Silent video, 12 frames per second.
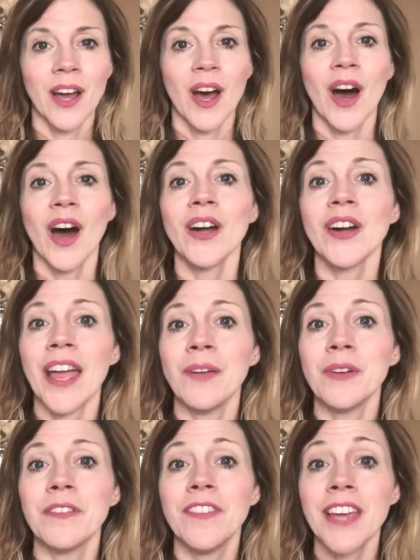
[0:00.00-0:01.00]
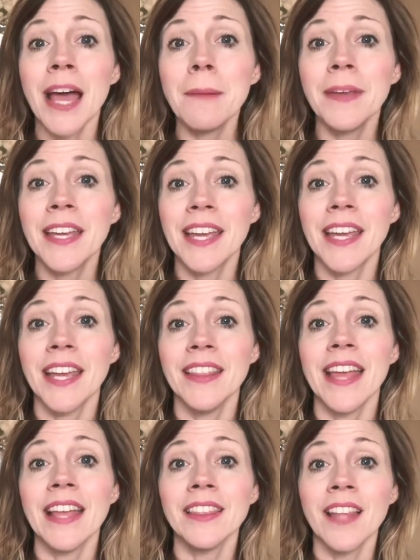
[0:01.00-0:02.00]
All right, with VIPKid,
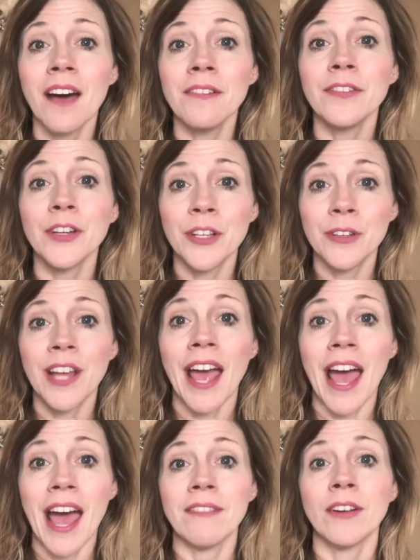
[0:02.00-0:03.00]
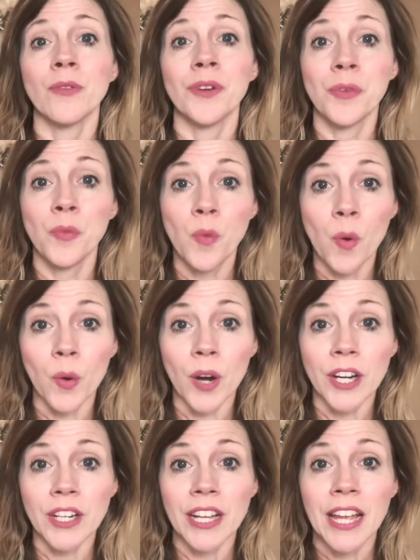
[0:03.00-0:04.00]
they love for you to have a
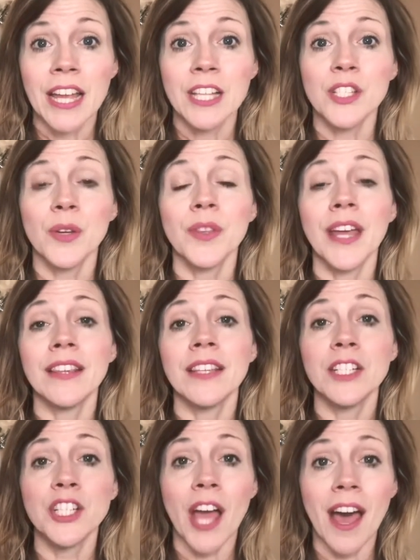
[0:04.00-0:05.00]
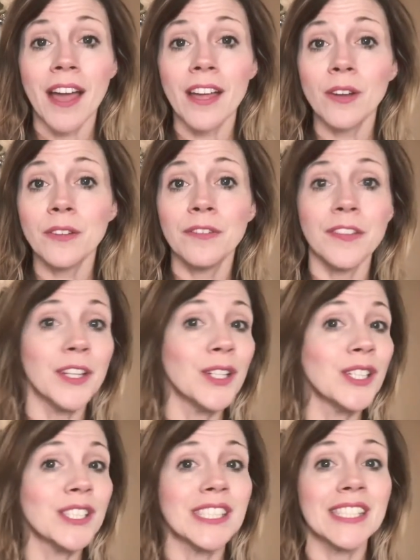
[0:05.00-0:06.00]
reward so that the child
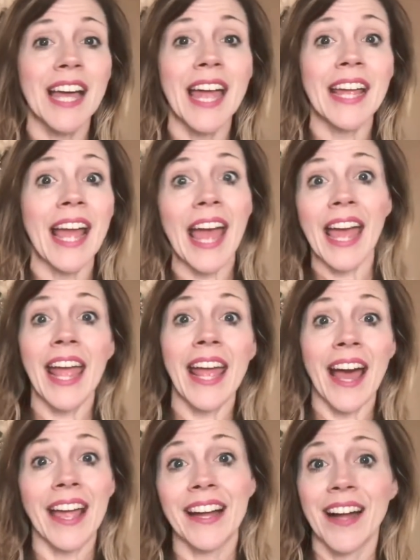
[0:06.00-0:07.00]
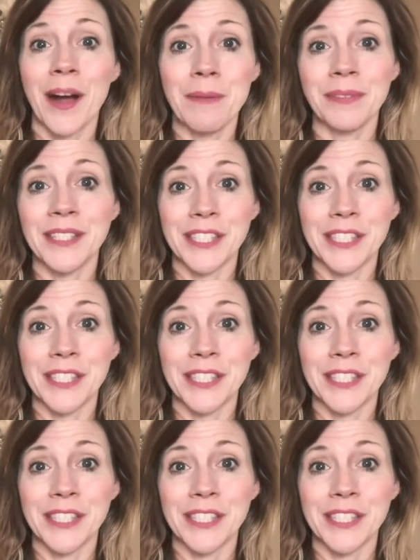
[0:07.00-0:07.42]
feels like, hey, I accomplished